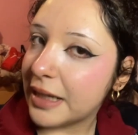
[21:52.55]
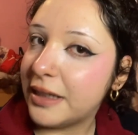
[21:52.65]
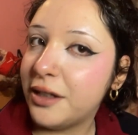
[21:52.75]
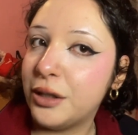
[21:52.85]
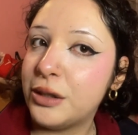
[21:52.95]
I
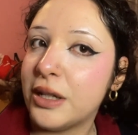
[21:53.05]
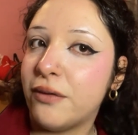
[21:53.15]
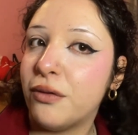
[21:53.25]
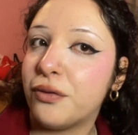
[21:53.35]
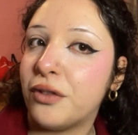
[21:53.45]
did used to have
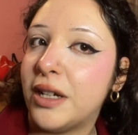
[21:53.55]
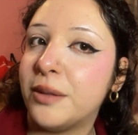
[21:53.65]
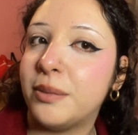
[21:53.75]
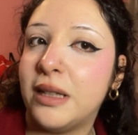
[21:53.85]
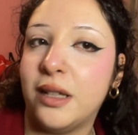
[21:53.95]
a
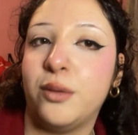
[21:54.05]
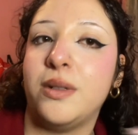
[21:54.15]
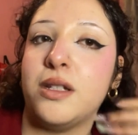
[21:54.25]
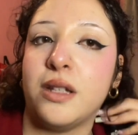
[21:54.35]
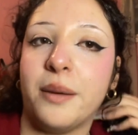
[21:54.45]
friend, but like
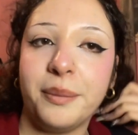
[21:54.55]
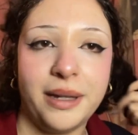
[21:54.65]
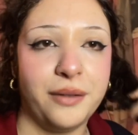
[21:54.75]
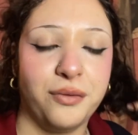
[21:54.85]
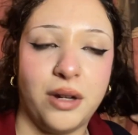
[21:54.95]
we stopped
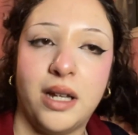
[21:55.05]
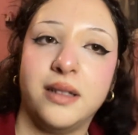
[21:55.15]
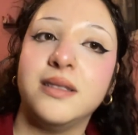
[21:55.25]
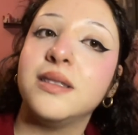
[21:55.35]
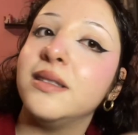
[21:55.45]
being friends.